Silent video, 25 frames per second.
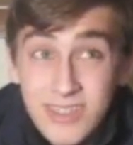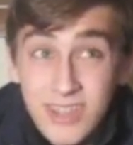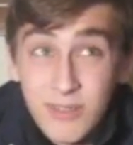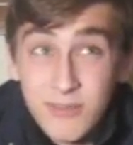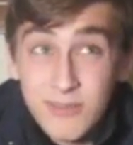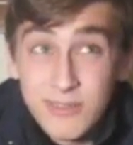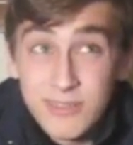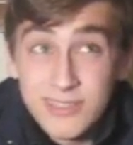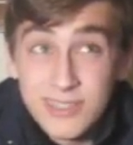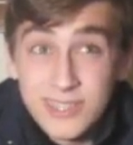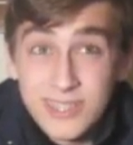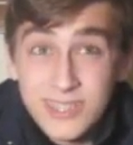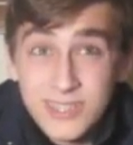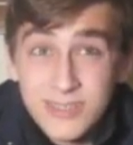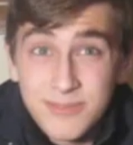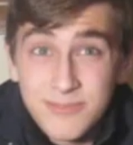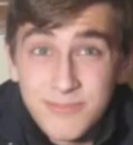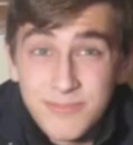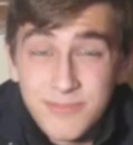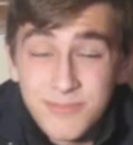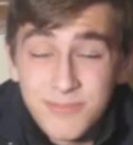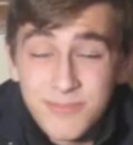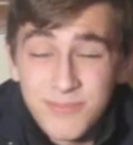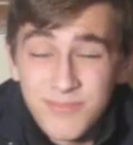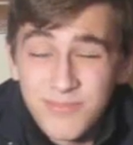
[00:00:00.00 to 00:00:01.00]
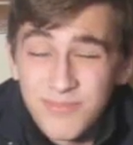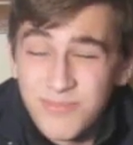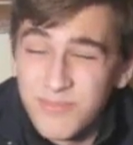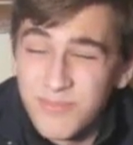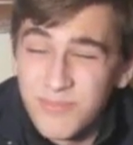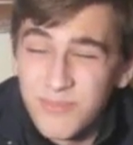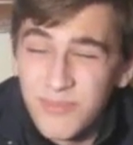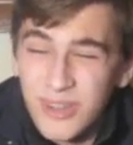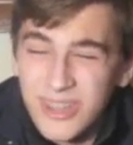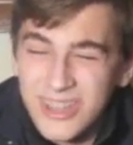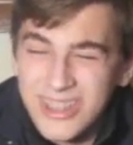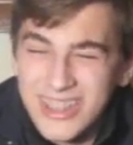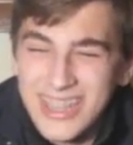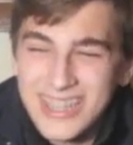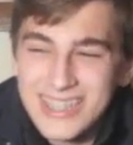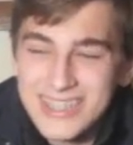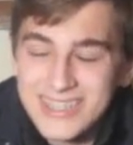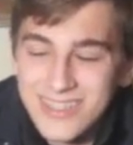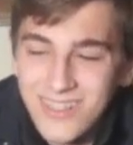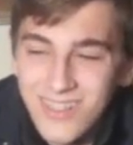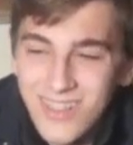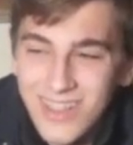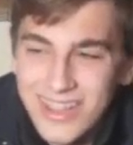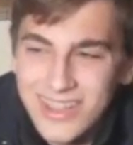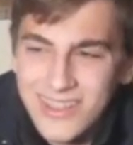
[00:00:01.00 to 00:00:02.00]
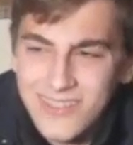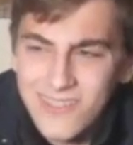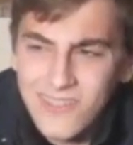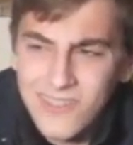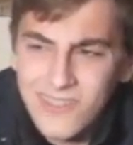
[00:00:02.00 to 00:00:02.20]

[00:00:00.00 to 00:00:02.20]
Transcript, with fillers: almost bring that into life?